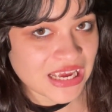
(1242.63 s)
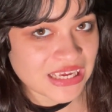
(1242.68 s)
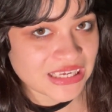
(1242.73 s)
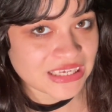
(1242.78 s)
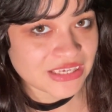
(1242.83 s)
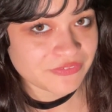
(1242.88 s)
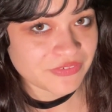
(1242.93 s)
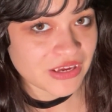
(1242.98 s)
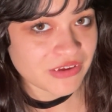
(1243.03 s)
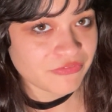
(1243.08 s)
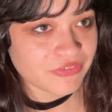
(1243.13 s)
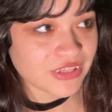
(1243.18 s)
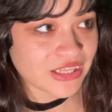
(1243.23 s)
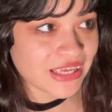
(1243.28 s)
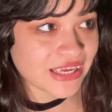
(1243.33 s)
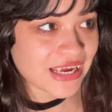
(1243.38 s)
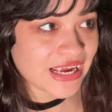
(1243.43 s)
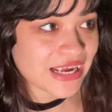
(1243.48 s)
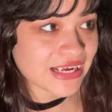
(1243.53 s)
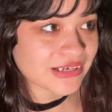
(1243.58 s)
If I feel
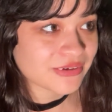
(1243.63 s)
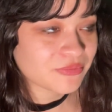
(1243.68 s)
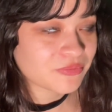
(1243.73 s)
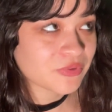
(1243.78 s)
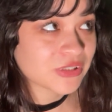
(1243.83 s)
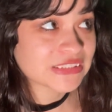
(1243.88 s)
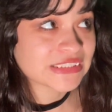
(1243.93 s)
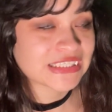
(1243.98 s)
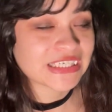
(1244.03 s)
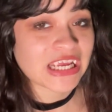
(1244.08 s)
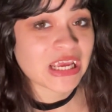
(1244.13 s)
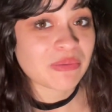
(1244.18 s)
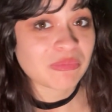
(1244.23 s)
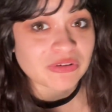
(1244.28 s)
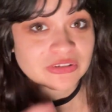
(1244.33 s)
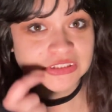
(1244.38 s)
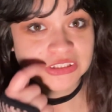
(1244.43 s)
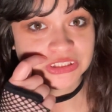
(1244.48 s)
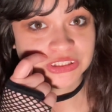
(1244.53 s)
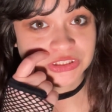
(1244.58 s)
like I wasn't
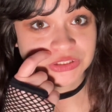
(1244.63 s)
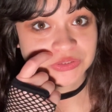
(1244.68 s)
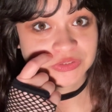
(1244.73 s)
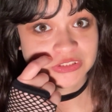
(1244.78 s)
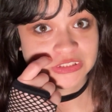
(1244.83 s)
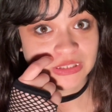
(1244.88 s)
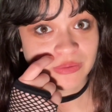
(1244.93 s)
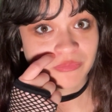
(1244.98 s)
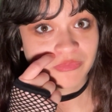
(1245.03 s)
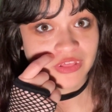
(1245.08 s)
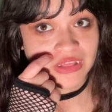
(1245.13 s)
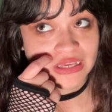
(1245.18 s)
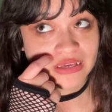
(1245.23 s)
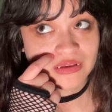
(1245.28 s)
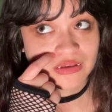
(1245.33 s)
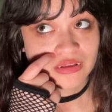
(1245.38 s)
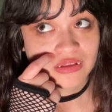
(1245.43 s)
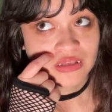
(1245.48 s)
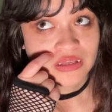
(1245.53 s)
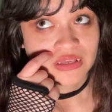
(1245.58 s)
able to do
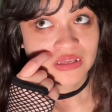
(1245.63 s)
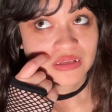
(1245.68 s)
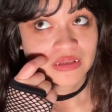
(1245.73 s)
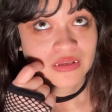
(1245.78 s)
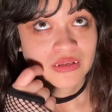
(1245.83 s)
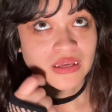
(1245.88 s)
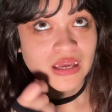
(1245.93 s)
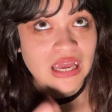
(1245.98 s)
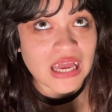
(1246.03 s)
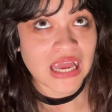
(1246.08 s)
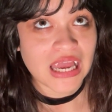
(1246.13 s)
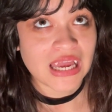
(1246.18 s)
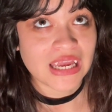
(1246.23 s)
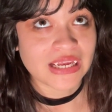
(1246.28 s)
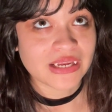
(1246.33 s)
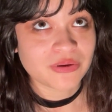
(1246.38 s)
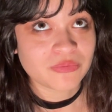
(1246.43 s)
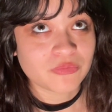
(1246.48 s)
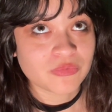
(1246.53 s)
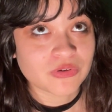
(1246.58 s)
something,
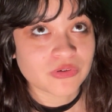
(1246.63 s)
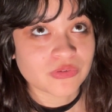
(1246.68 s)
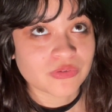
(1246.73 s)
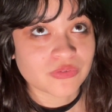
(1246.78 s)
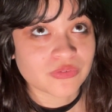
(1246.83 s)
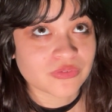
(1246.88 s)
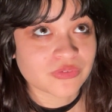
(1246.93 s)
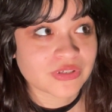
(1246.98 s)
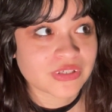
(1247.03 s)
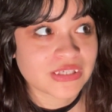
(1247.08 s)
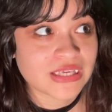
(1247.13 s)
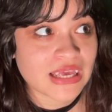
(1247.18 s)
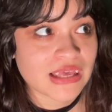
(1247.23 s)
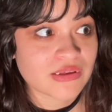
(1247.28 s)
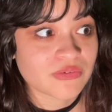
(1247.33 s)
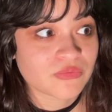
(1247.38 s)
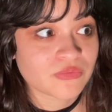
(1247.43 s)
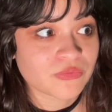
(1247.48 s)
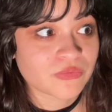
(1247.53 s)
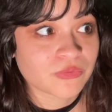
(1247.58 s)
I will
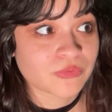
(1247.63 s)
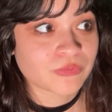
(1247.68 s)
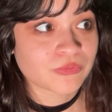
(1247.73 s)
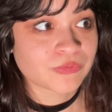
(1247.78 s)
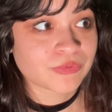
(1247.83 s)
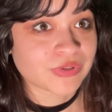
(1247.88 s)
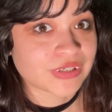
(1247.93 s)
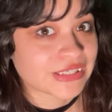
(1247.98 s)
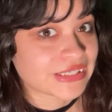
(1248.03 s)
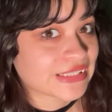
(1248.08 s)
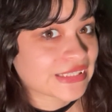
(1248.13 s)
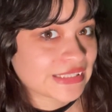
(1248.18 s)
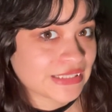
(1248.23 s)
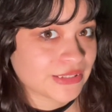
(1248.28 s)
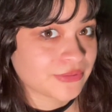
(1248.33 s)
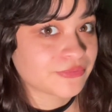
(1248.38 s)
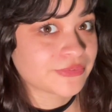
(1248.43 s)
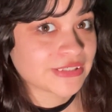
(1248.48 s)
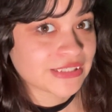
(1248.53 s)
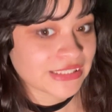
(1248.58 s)
get
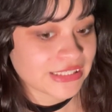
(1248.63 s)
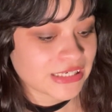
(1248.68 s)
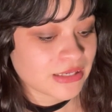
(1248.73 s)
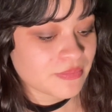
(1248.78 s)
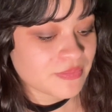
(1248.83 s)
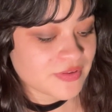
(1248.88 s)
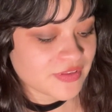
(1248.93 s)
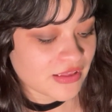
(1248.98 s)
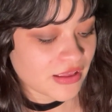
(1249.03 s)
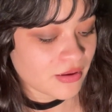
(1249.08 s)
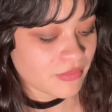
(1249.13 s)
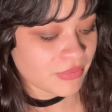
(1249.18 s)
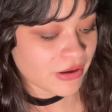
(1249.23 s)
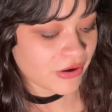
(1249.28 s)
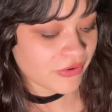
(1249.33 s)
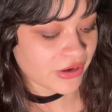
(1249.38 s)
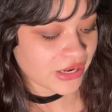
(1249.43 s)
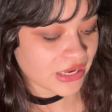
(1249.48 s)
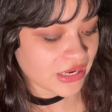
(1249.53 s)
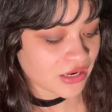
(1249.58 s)
really, really upset
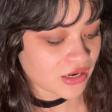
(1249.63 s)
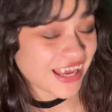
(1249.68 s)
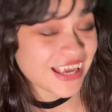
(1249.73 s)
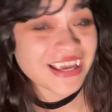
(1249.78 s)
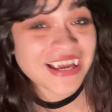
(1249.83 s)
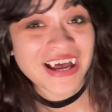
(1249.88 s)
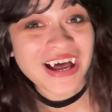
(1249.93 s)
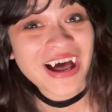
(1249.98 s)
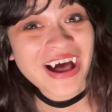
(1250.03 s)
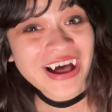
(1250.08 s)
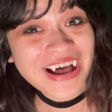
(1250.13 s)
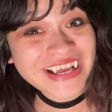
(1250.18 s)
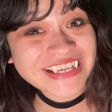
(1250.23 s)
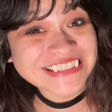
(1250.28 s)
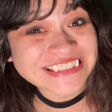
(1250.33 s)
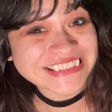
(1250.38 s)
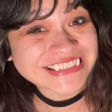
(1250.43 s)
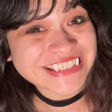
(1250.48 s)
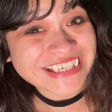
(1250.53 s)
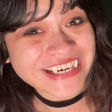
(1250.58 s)
about it. I got
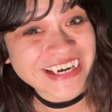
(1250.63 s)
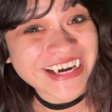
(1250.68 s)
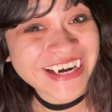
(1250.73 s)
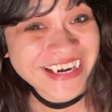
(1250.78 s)
Oscar!